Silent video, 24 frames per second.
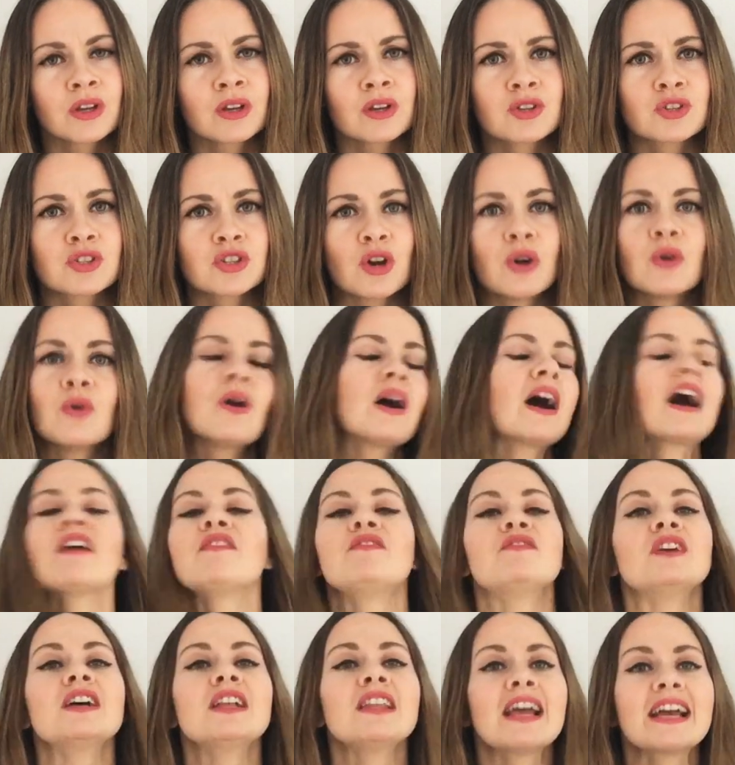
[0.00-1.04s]
So I
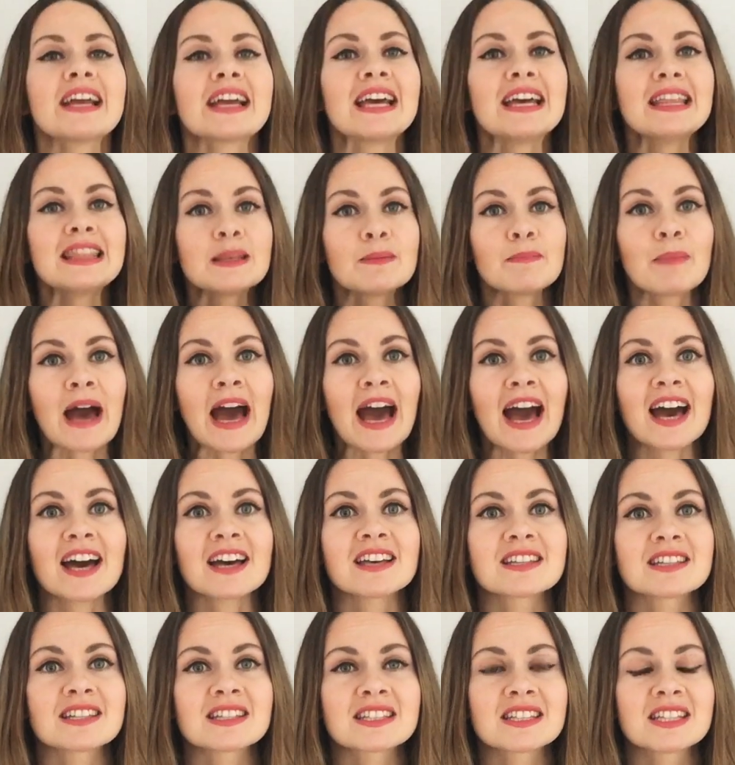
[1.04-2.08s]
feel like in the
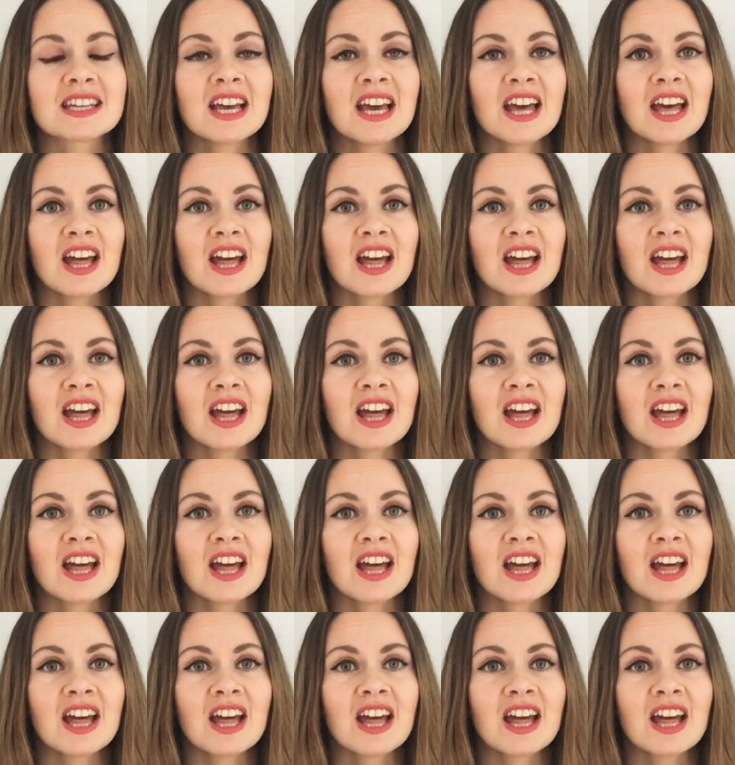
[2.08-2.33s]
past,